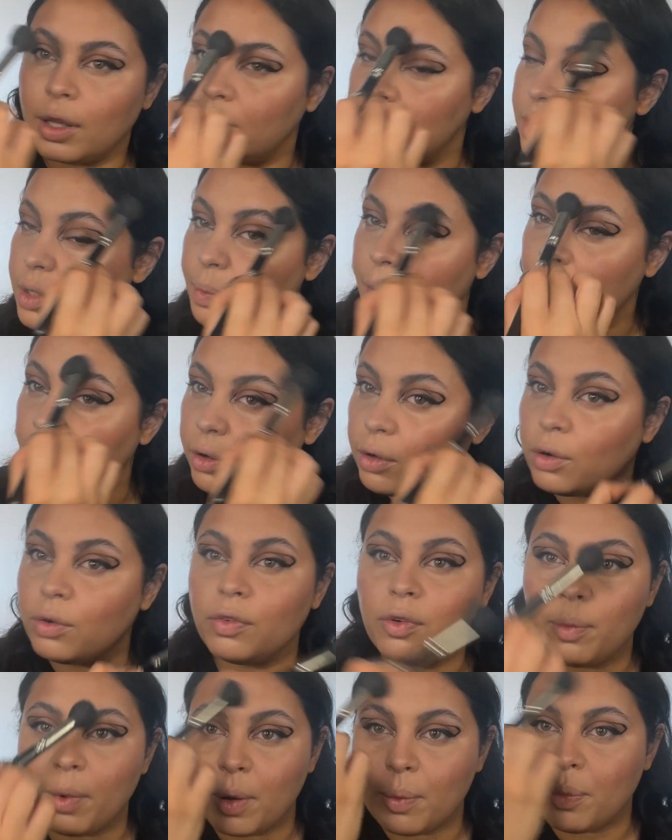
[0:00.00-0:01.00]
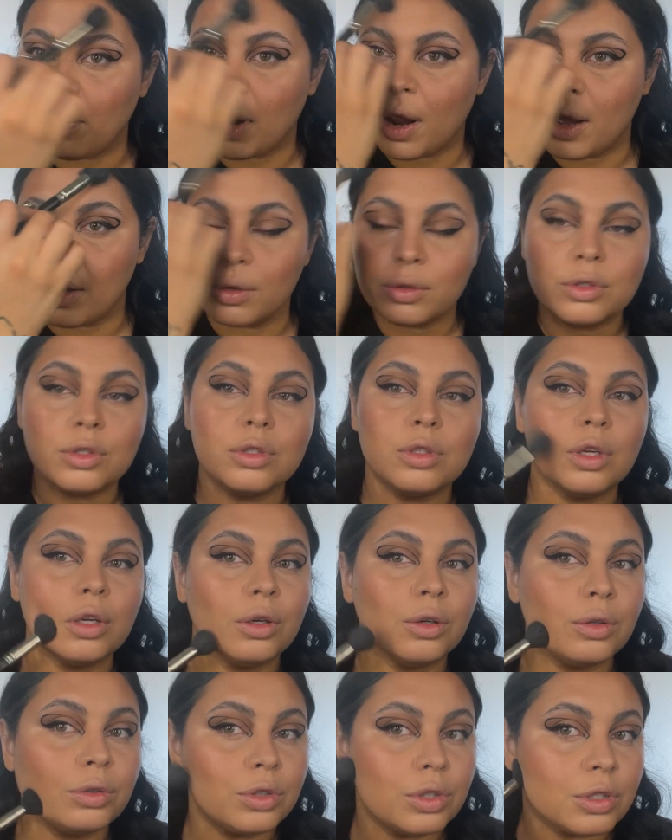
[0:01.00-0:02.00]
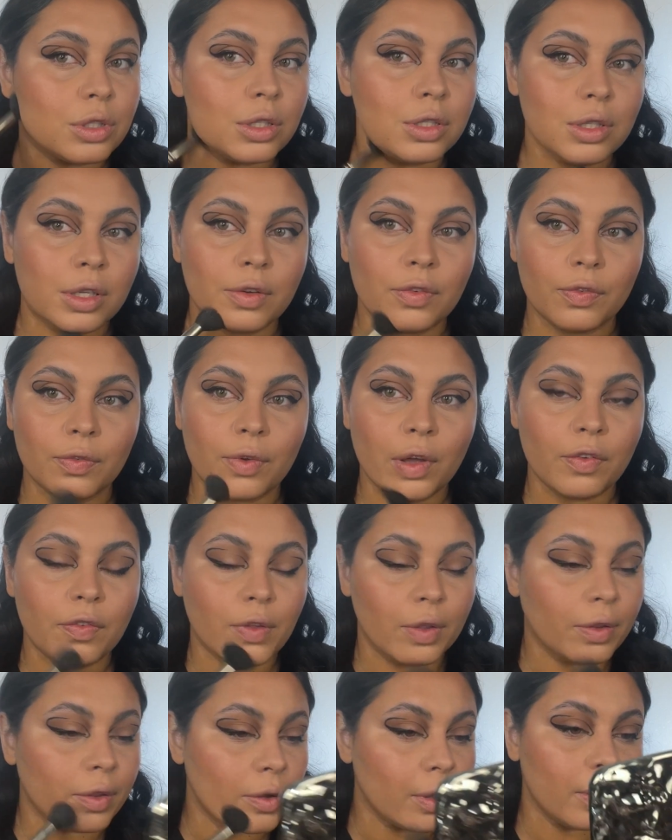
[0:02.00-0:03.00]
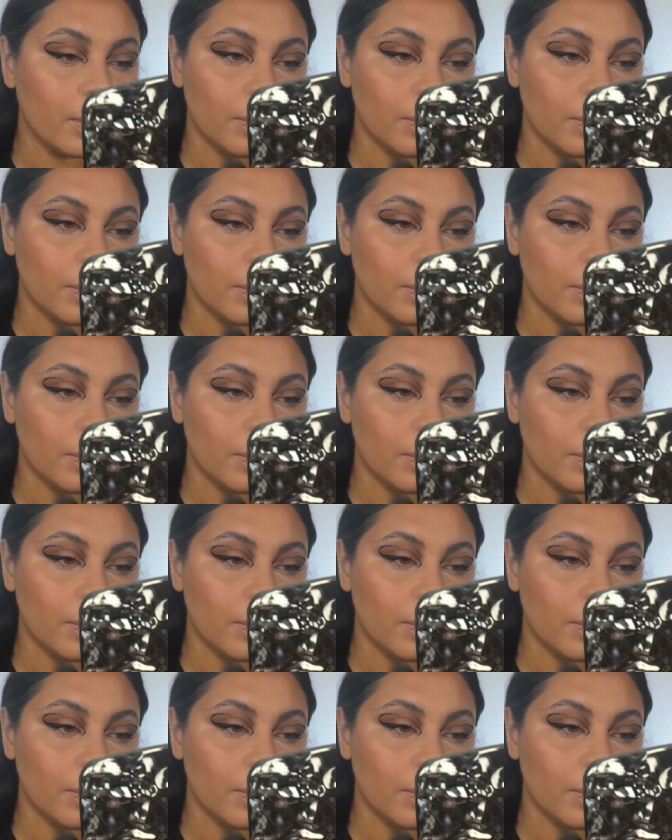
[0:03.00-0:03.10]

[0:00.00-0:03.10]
I like to powder over my brows too, just because I feel